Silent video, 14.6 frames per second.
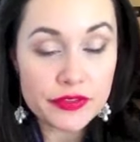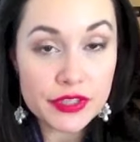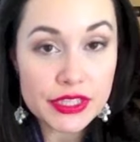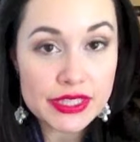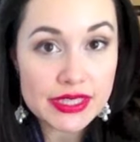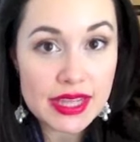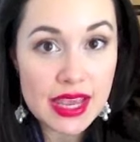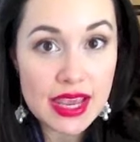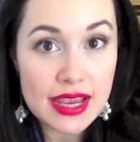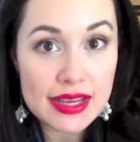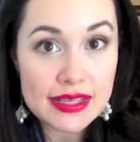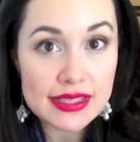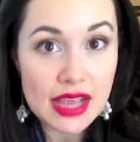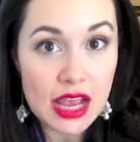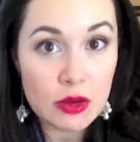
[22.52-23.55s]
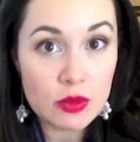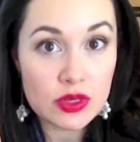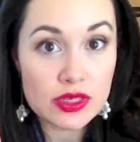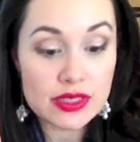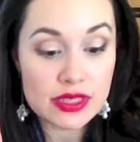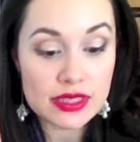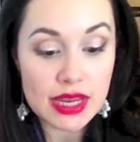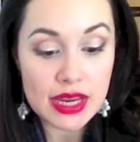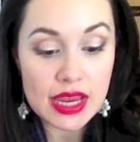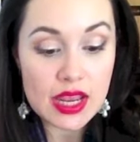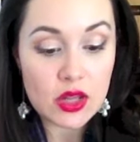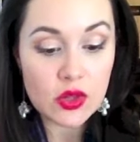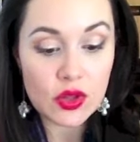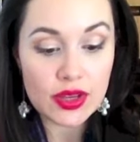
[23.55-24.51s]
first things I was
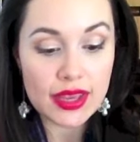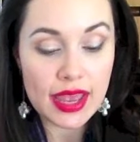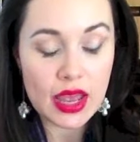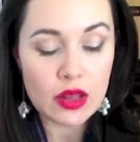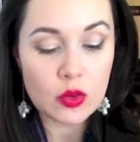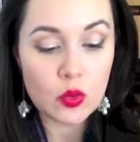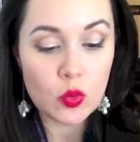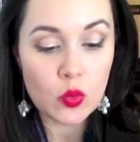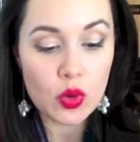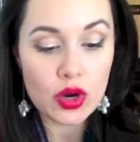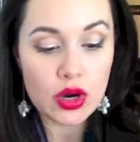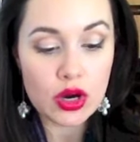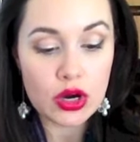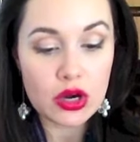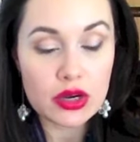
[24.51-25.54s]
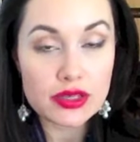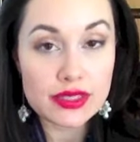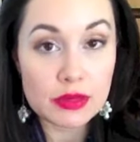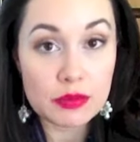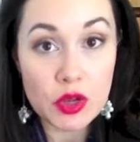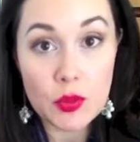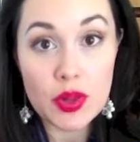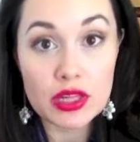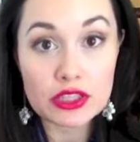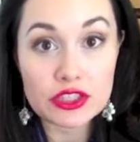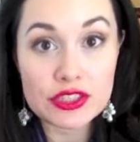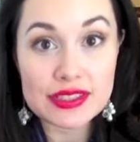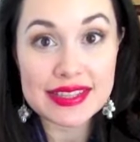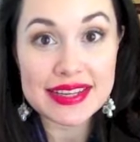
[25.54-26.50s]
taking a look at were some nail
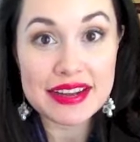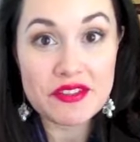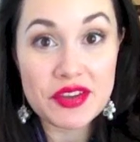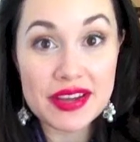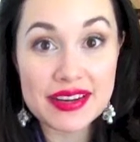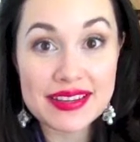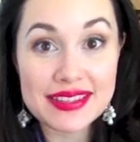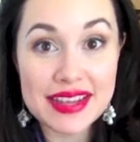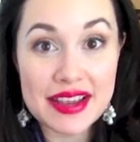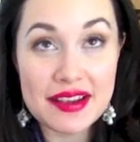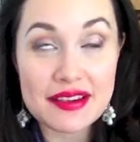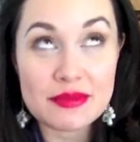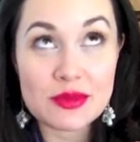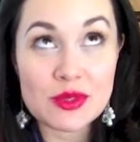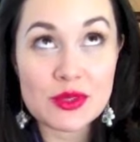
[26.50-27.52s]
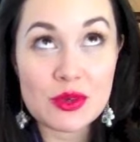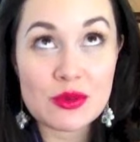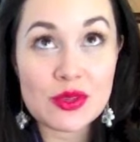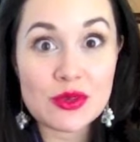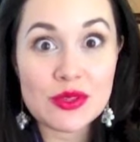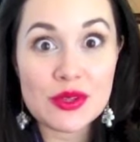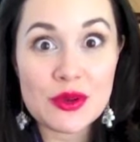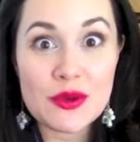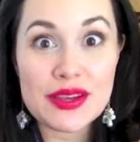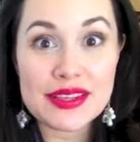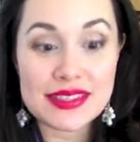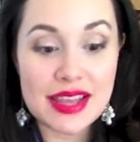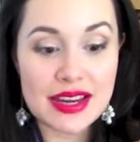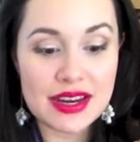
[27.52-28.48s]
polishes, and I've got to say I'm so, so, so
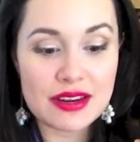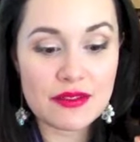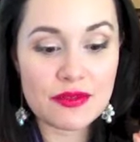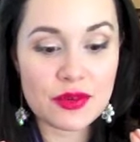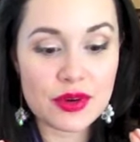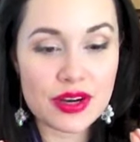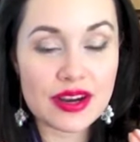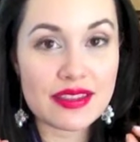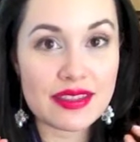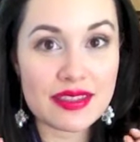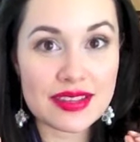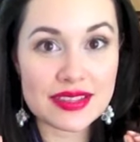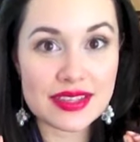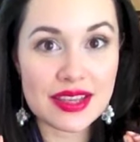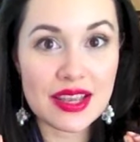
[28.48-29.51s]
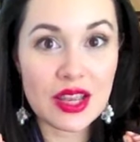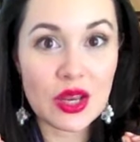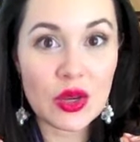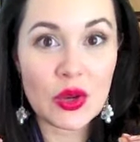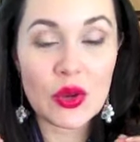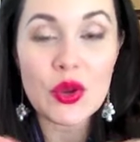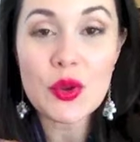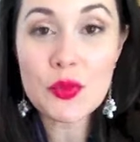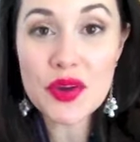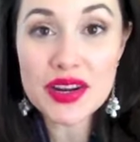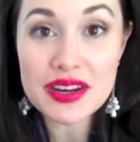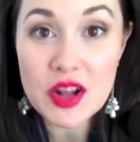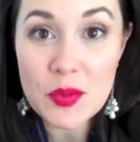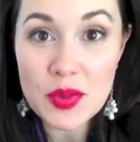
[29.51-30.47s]
excited for this new
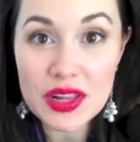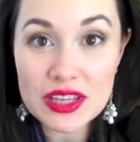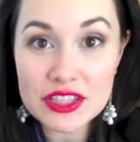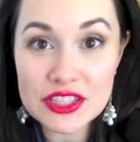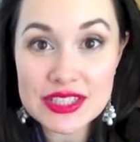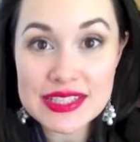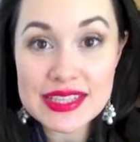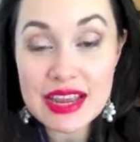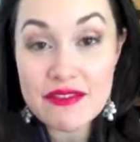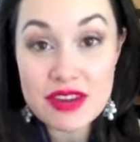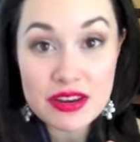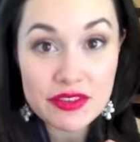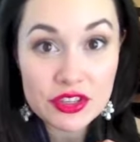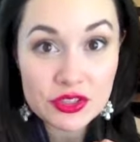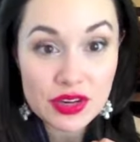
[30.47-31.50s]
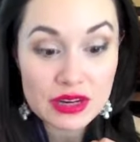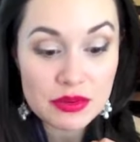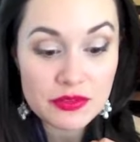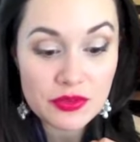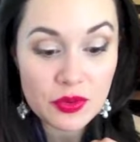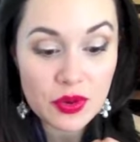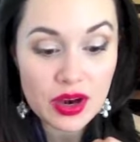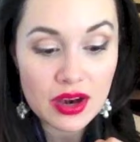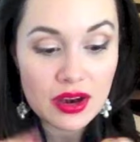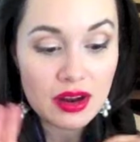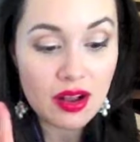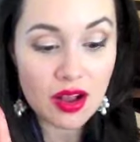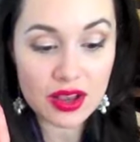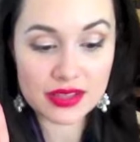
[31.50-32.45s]
brand of nail polishes I've never tried
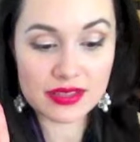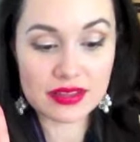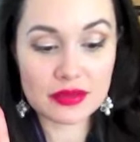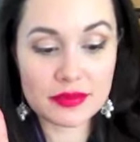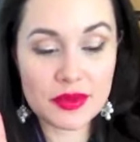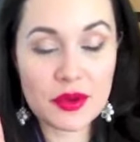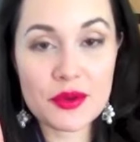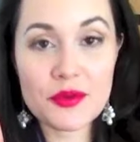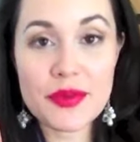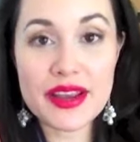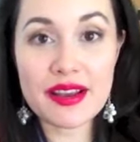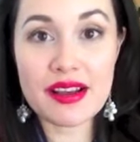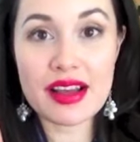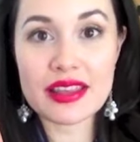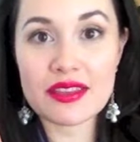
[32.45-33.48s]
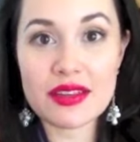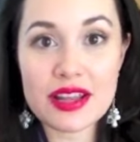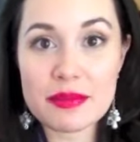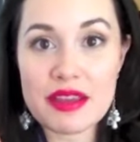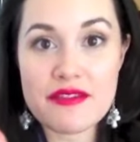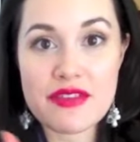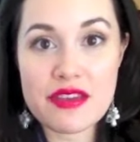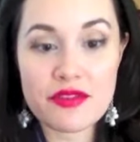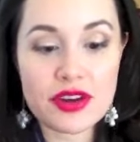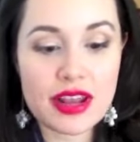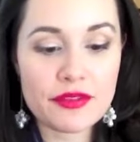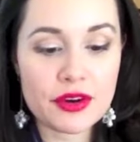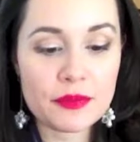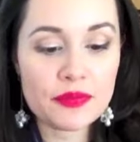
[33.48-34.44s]
before. Awesome. Oh my god, they're like my favorite
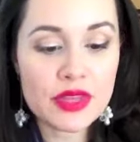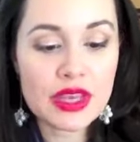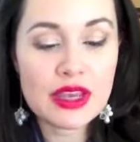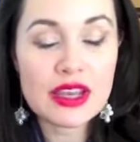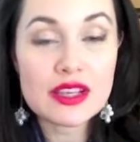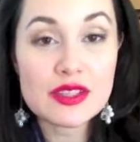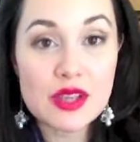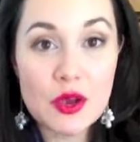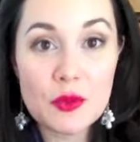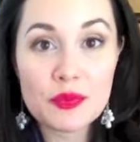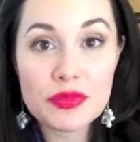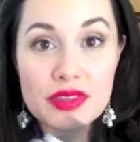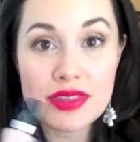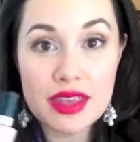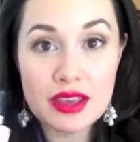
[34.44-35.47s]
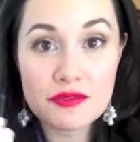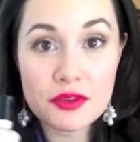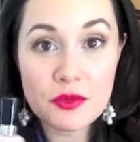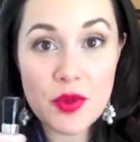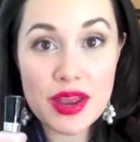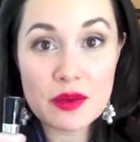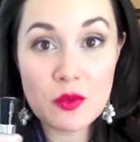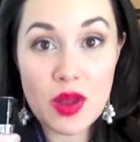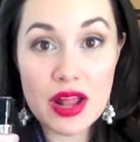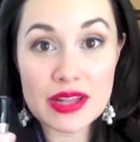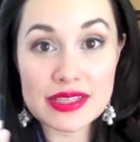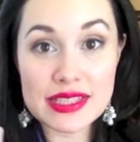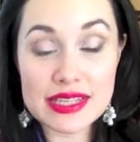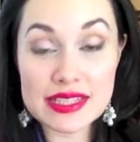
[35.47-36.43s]
ever. So they come from Wet n
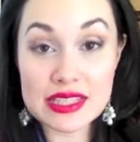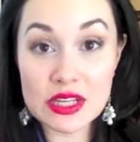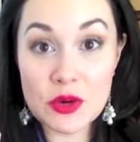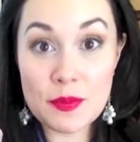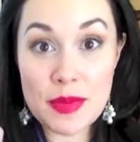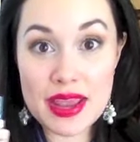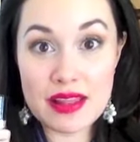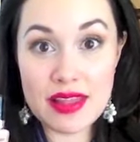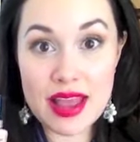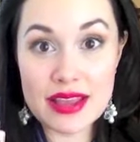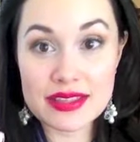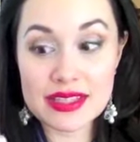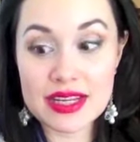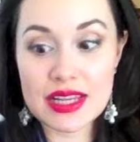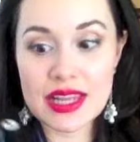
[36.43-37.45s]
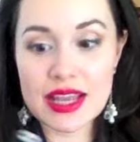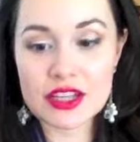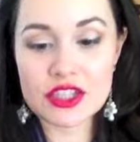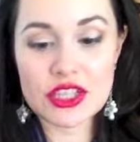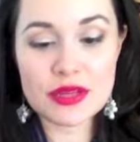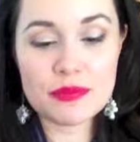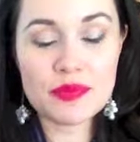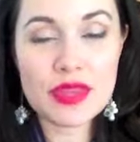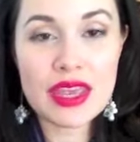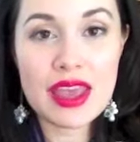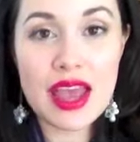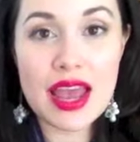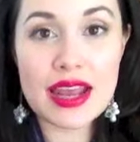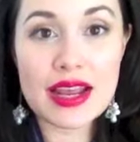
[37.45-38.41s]
Wild and it's their Mega Last collection.
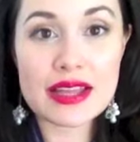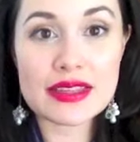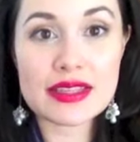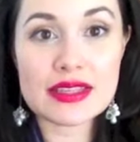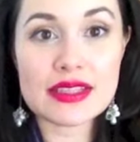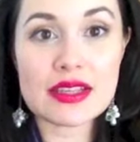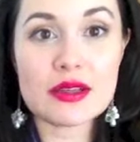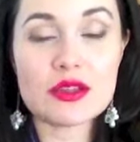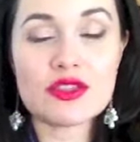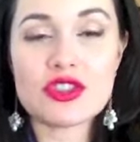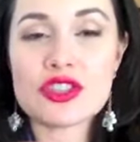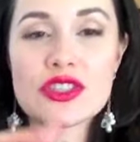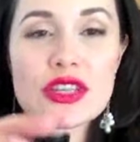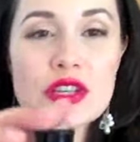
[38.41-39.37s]
I got this just